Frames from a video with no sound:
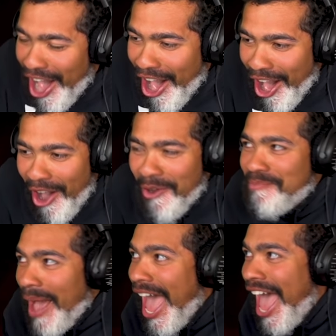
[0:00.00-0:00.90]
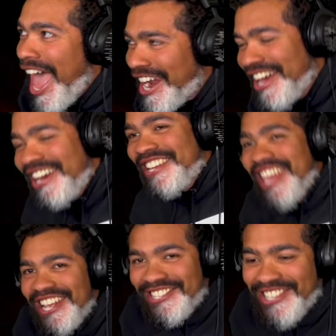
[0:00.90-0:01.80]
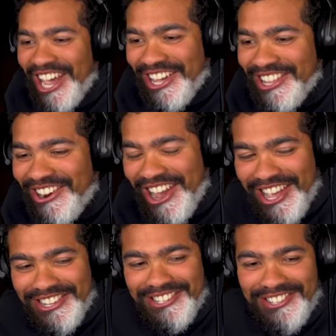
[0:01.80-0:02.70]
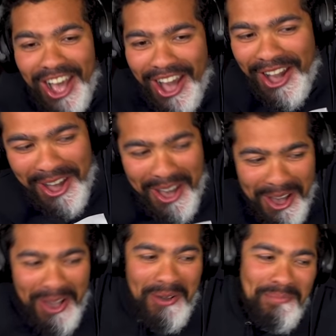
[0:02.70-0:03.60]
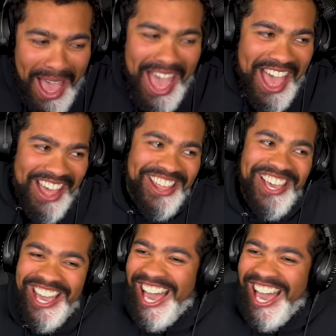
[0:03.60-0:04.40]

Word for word: so bad. This killer is so bad.